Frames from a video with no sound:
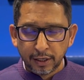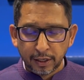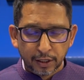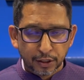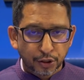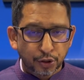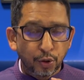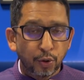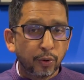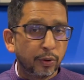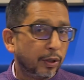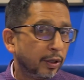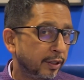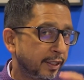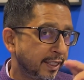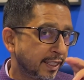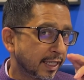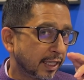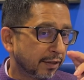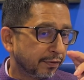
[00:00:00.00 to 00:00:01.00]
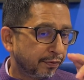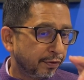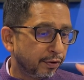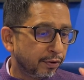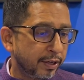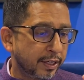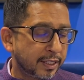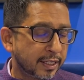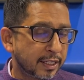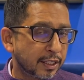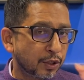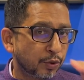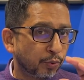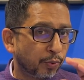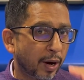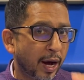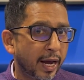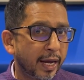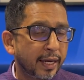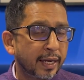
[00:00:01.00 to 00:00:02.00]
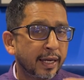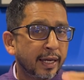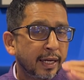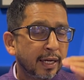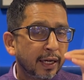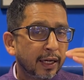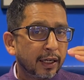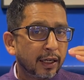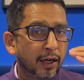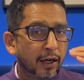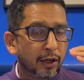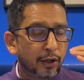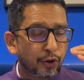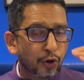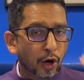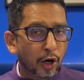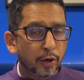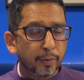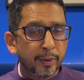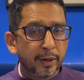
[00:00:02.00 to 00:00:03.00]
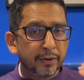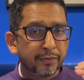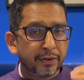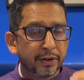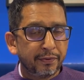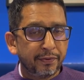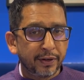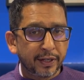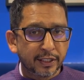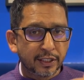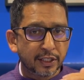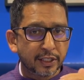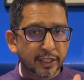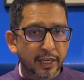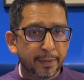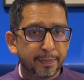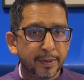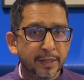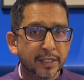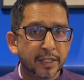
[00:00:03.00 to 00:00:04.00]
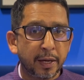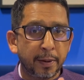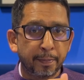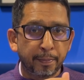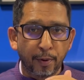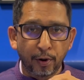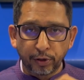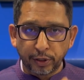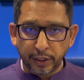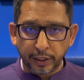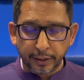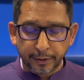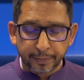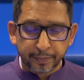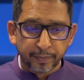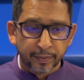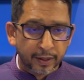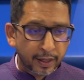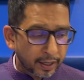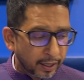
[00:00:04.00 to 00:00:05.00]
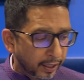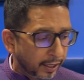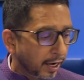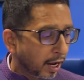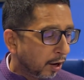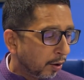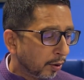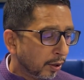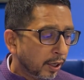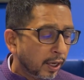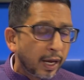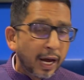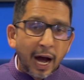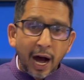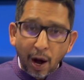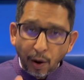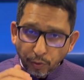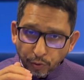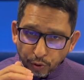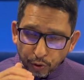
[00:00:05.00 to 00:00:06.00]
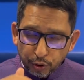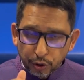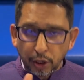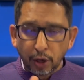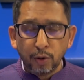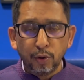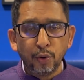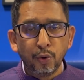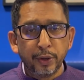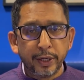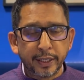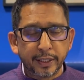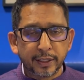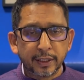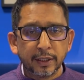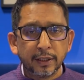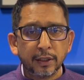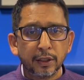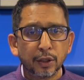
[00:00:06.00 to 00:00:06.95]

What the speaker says: So these are the few reasons why document verification slip is important. Now, how to download it?